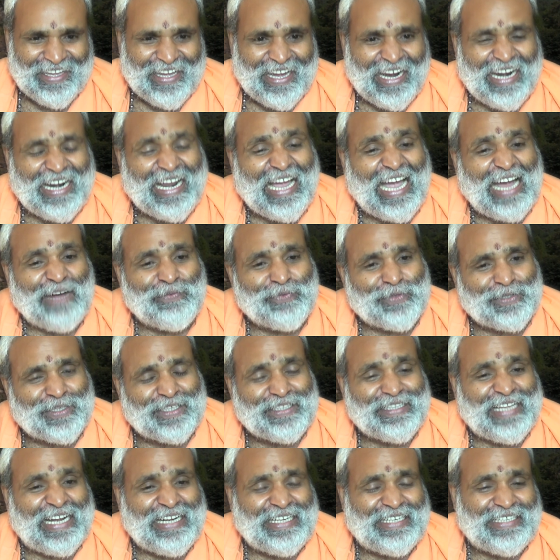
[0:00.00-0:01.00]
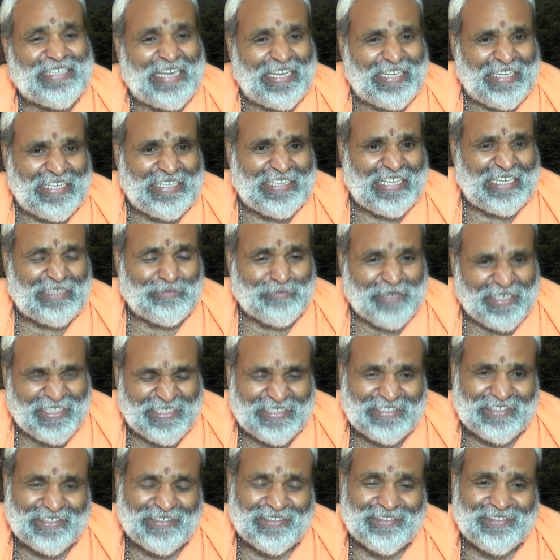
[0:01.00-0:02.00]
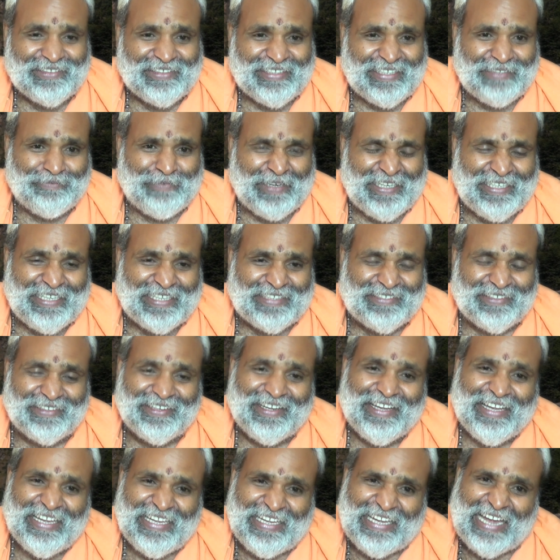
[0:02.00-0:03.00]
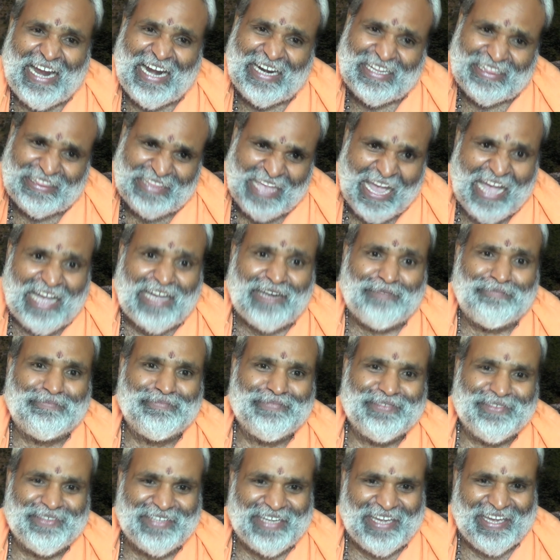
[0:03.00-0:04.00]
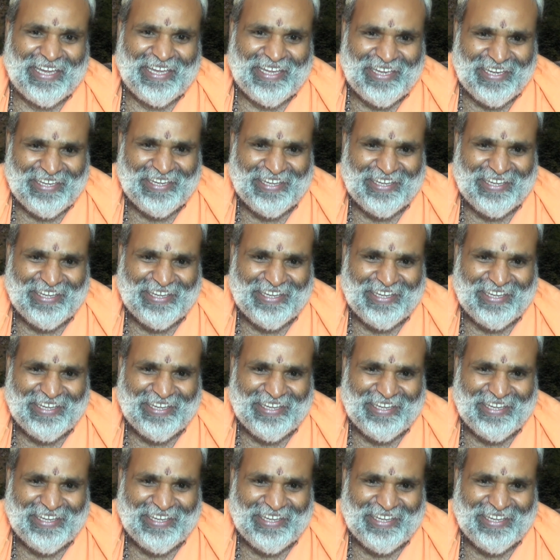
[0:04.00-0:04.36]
And after that, taking that medicine, meditation, he had tyagam, okay?